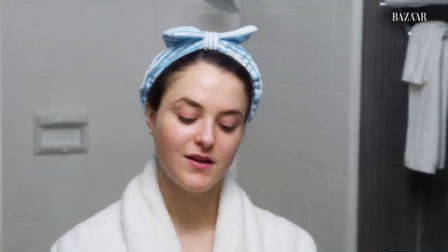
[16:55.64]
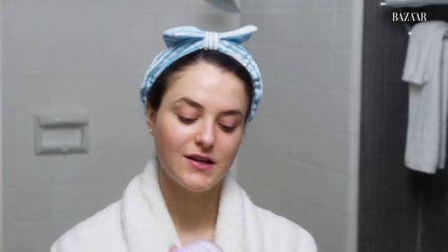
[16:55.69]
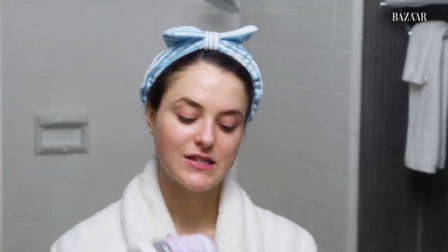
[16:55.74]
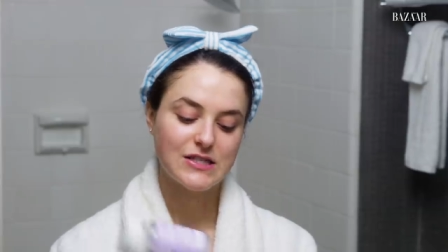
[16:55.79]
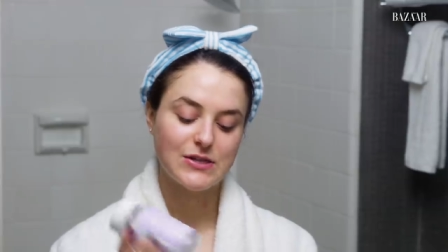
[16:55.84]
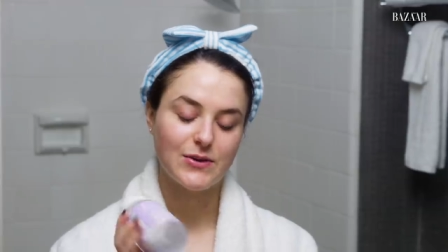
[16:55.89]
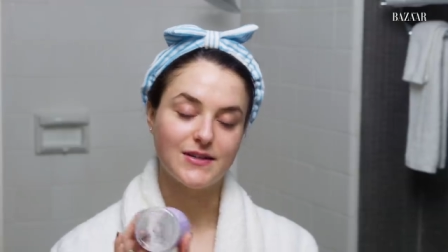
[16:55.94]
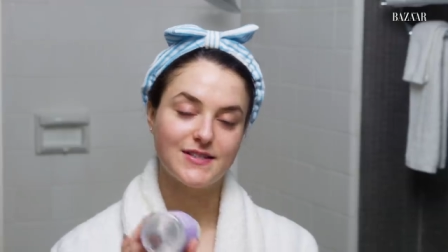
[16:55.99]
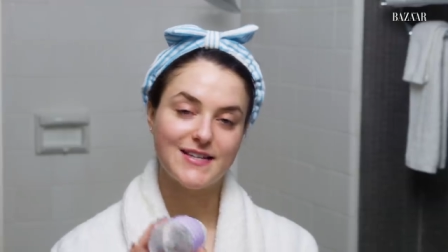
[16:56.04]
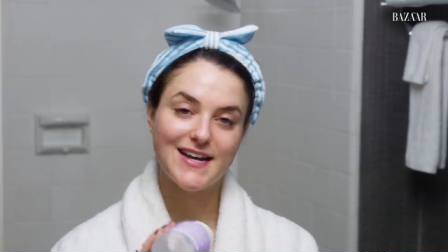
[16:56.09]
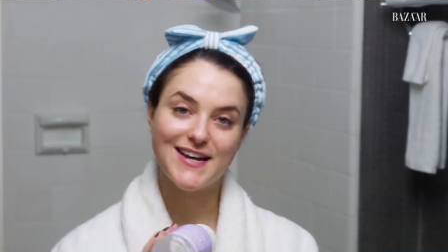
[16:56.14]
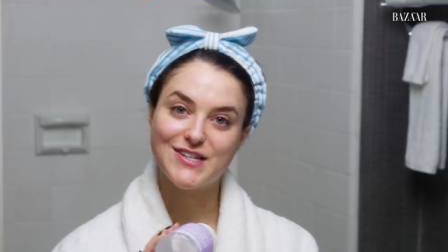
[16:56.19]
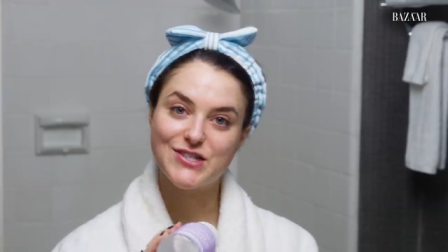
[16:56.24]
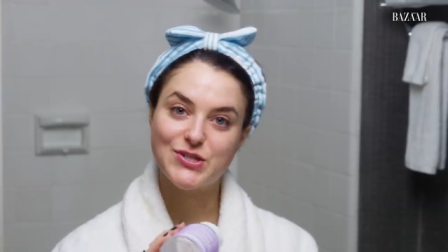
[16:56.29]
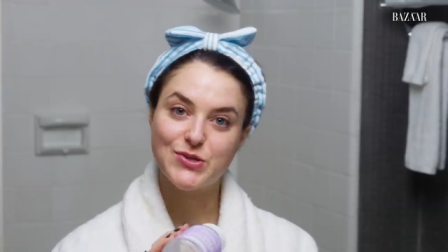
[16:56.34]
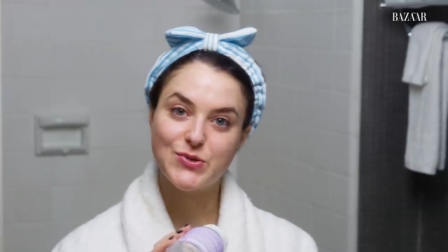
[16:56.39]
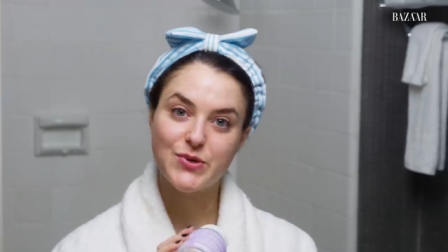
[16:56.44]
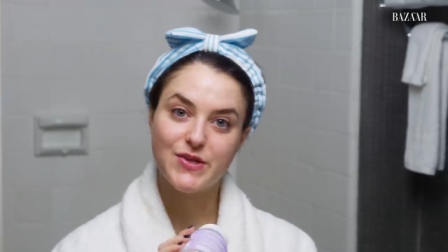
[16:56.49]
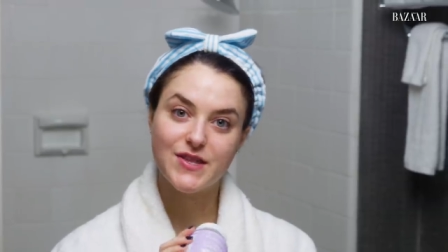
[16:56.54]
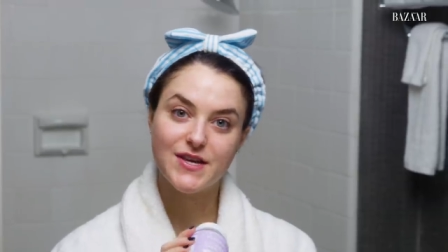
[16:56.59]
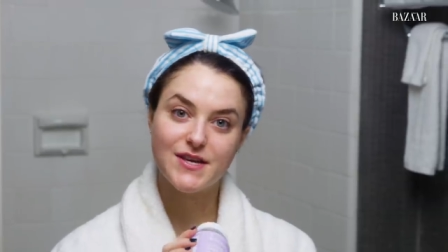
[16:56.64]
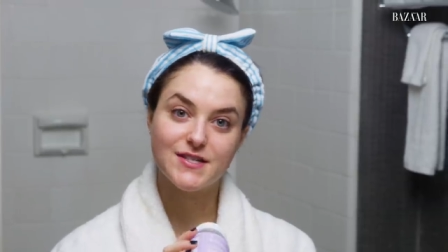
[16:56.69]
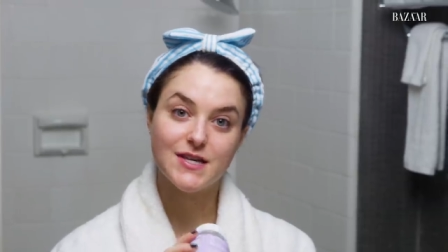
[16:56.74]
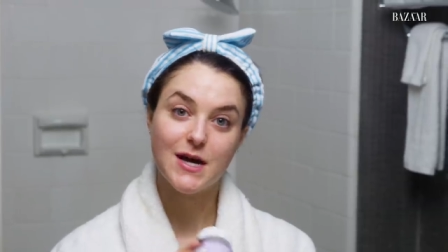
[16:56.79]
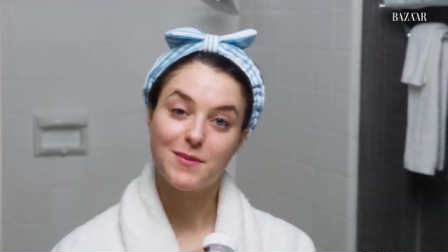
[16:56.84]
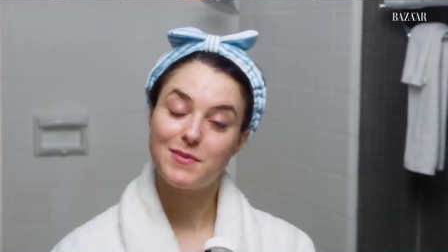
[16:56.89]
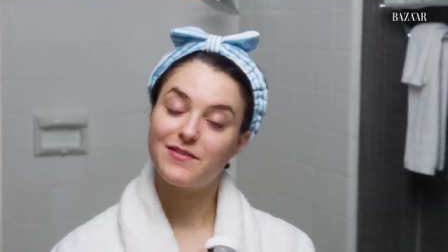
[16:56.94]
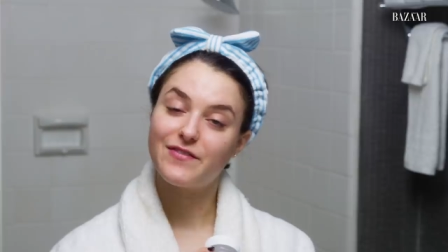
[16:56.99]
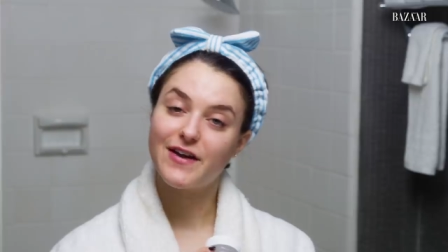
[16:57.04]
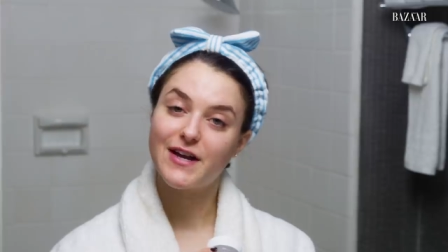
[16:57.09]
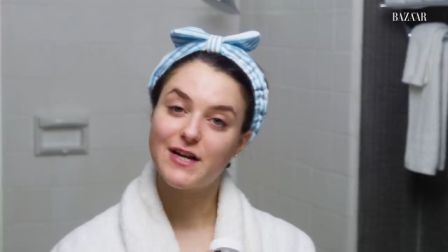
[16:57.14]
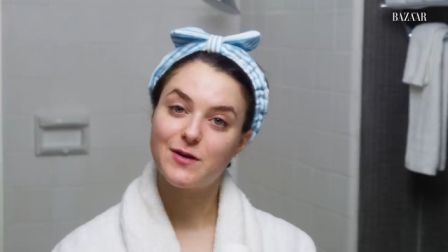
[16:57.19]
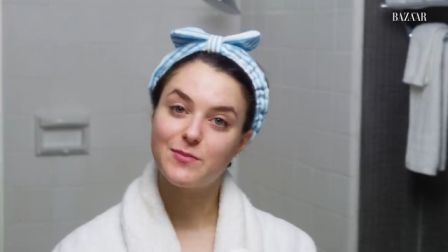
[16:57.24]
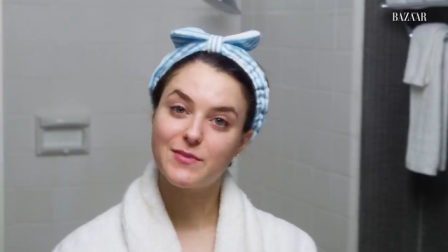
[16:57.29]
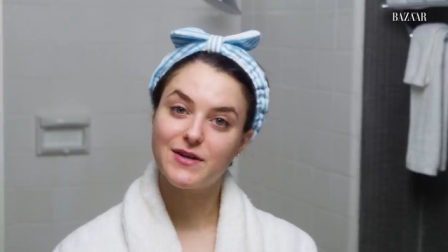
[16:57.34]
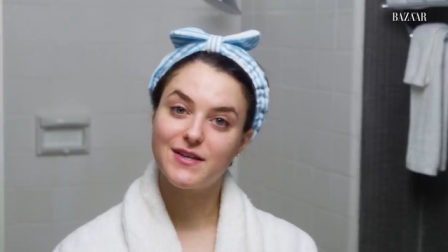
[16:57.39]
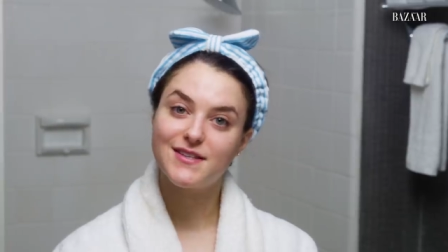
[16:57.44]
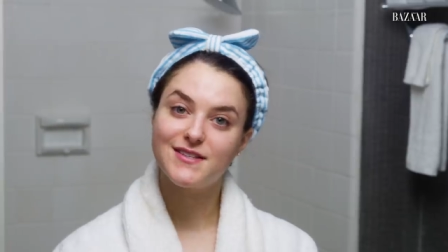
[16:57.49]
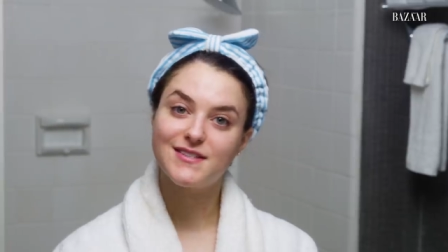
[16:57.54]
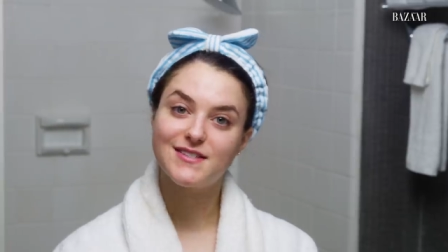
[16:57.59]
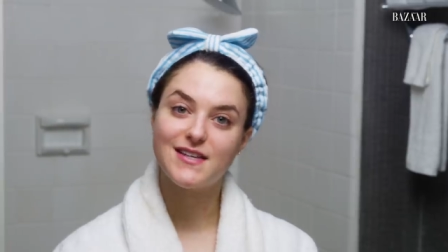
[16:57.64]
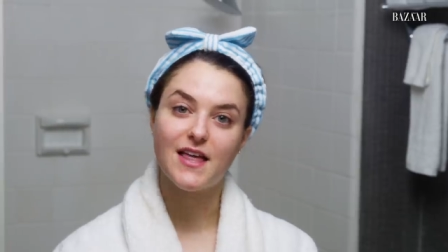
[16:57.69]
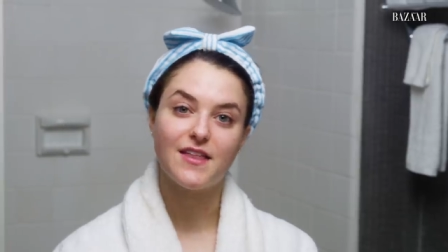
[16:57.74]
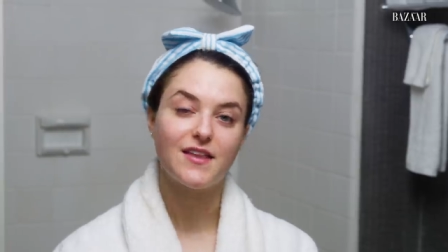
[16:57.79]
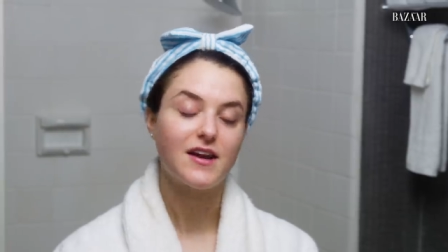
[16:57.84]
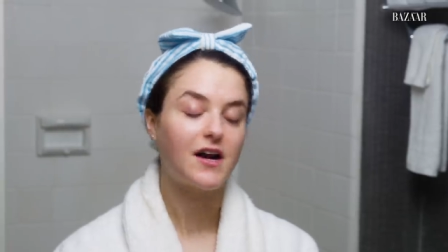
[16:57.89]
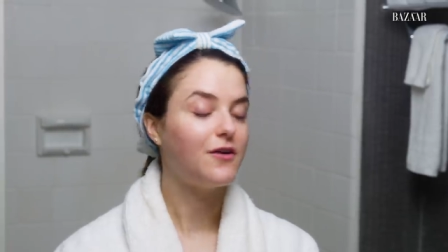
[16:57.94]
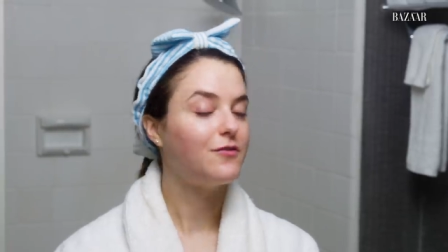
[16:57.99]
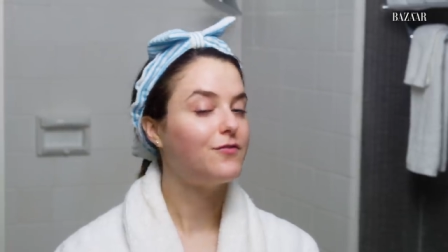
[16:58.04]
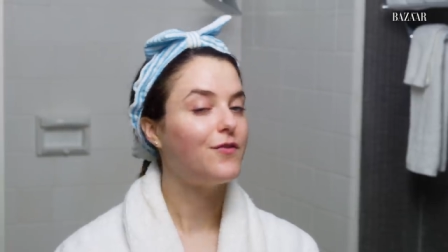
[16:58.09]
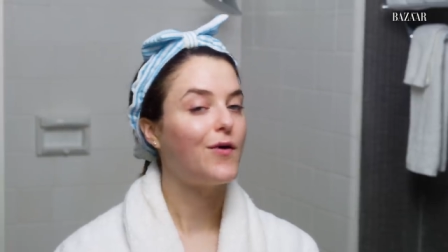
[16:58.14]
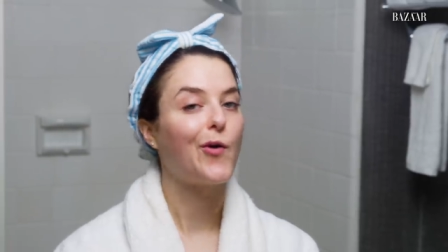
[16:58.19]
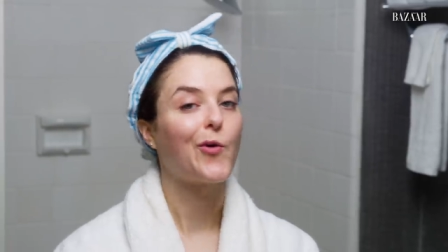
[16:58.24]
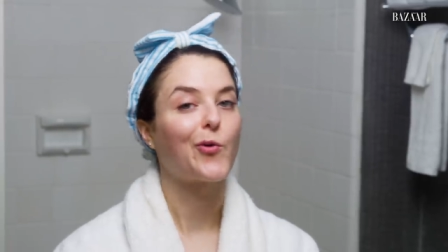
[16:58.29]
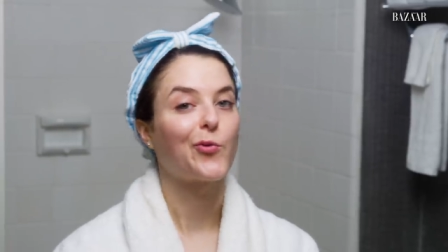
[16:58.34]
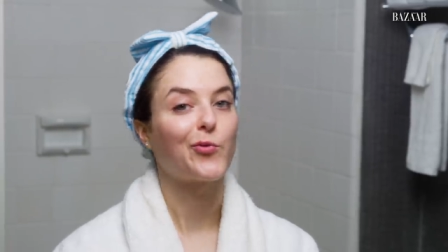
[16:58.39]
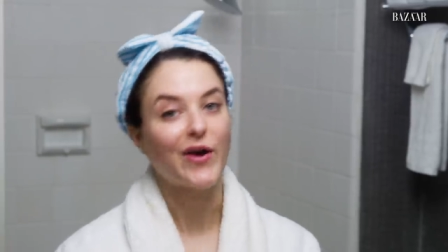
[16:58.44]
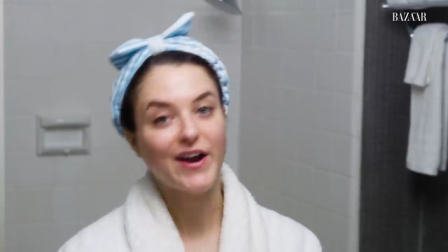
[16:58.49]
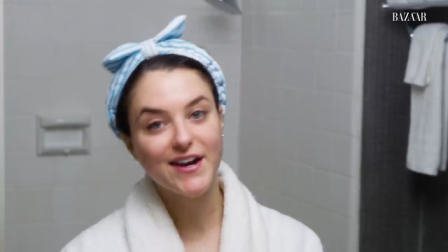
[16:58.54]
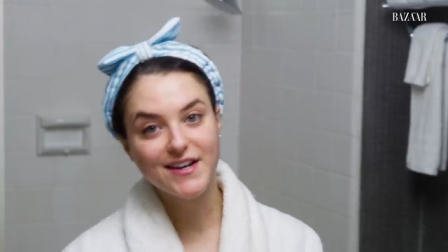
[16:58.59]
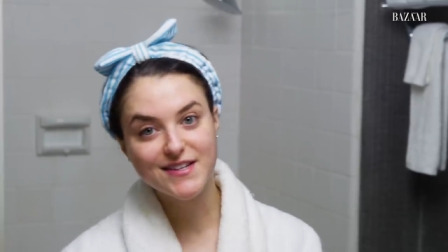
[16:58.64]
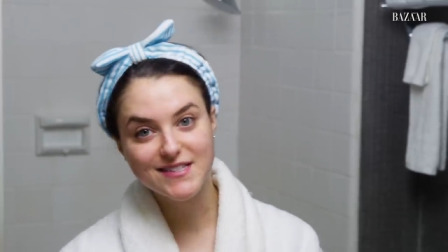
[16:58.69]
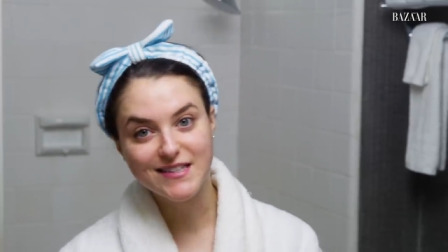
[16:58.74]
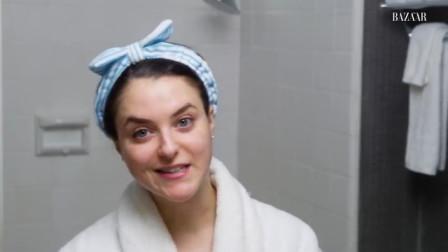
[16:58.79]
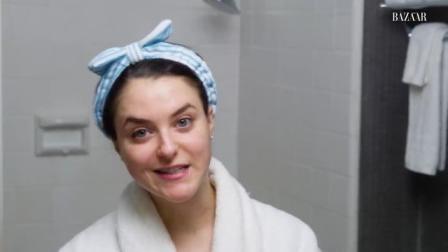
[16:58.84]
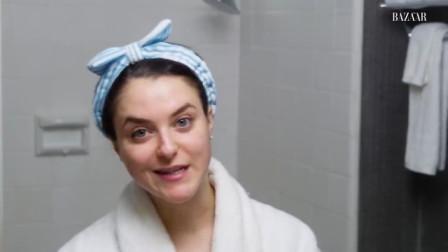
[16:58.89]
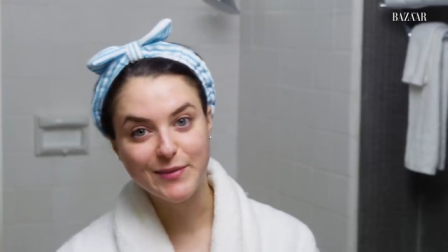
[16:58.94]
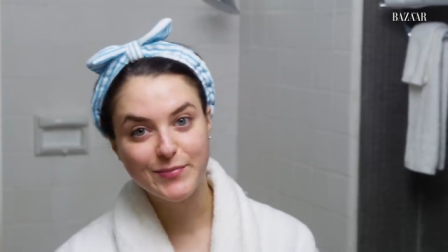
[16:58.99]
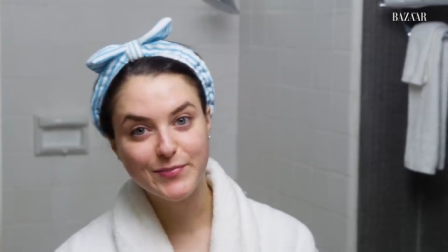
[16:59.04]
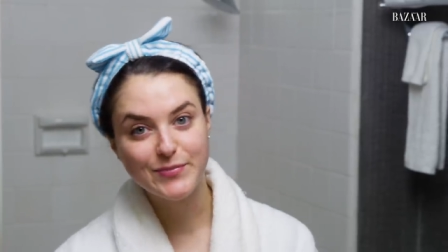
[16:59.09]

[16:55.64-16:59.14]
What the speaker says: So I'll take two of these gummy vitamins and I'll fall right asleep.